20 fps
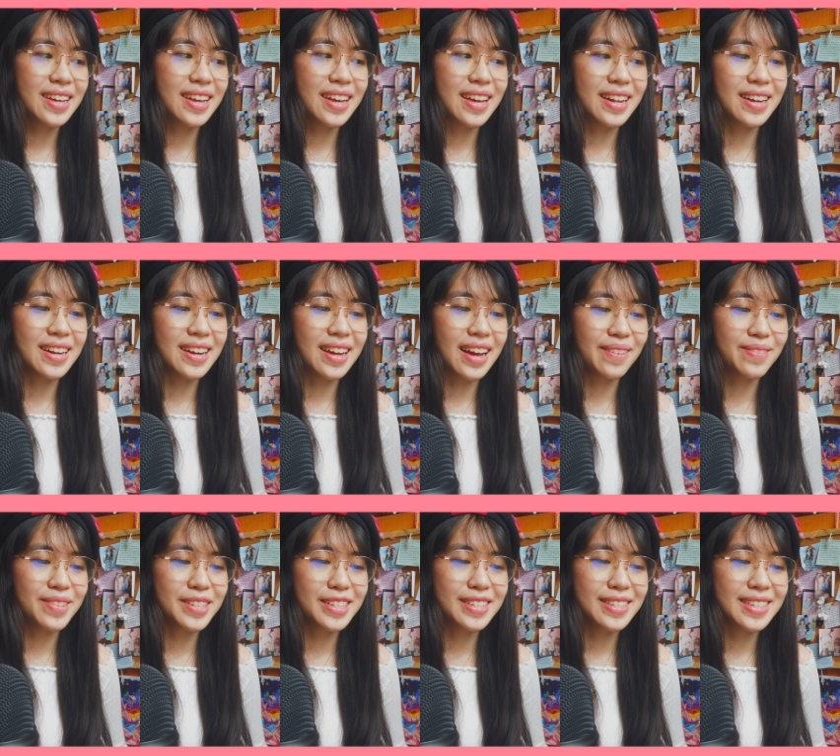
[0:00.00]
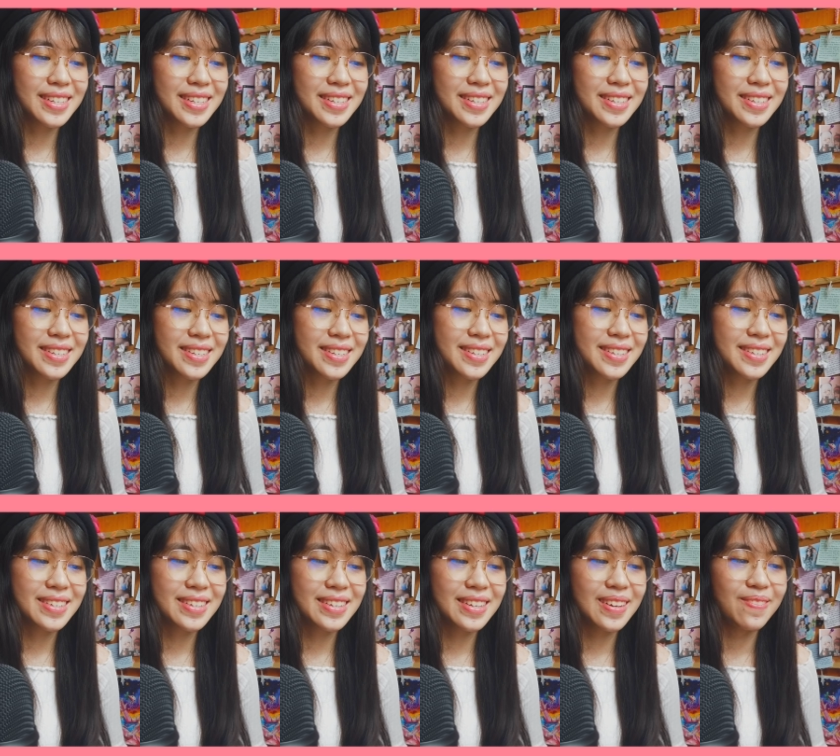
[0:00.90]
and I'm just like
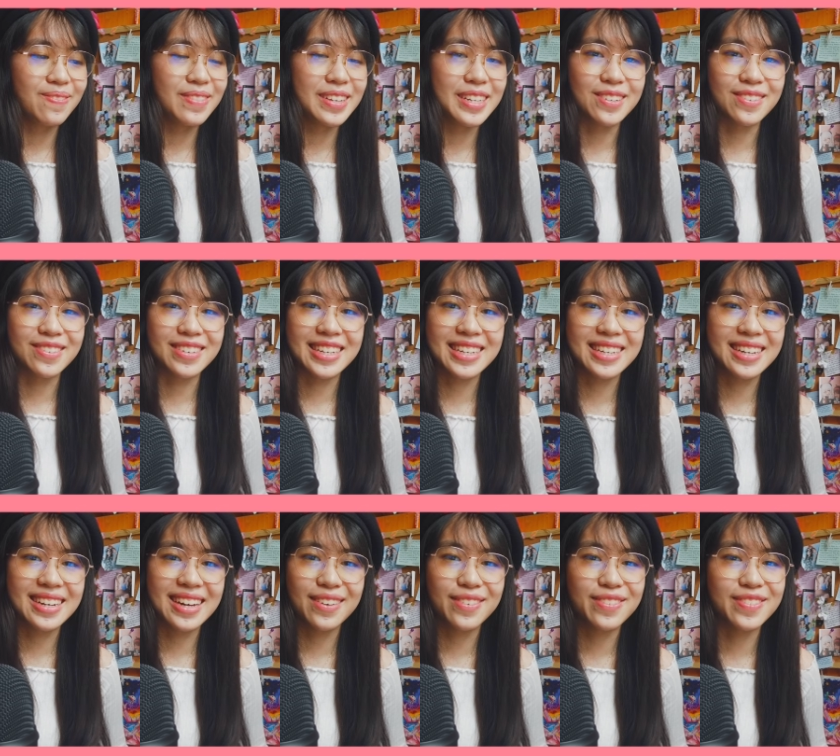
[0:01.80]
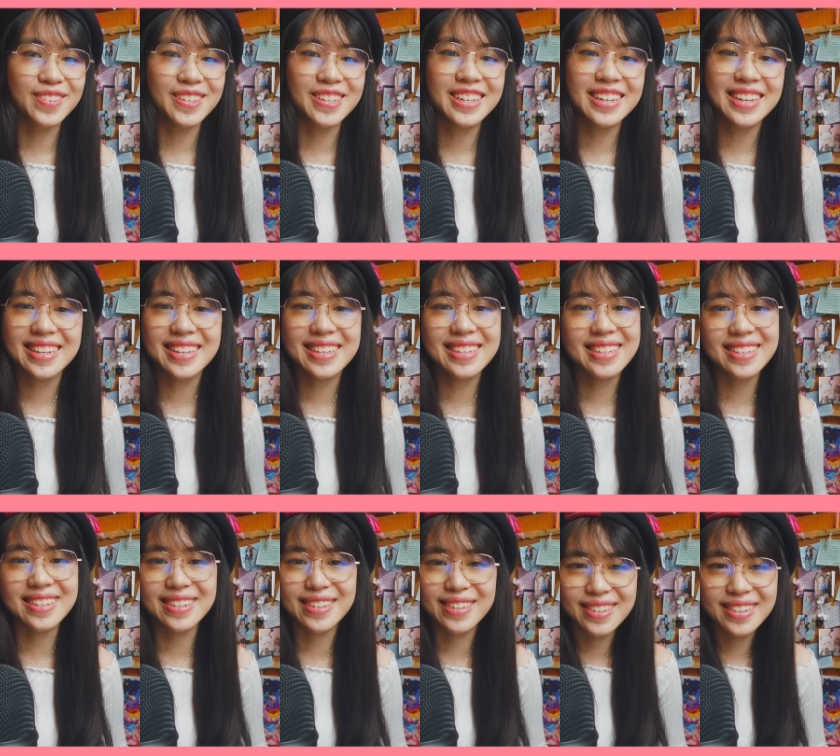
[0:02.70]
in between, I feel like,
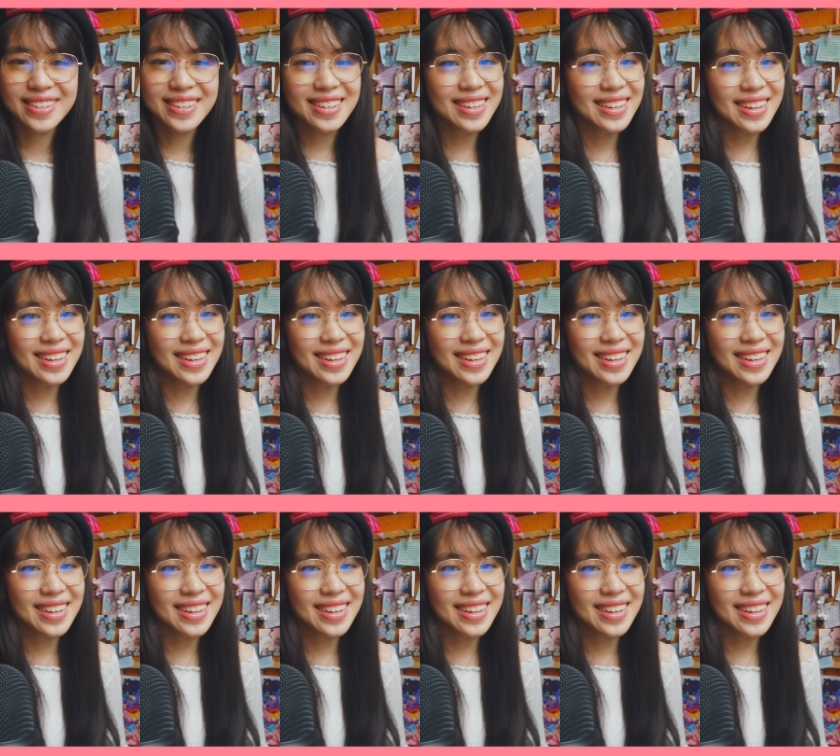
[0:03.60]
so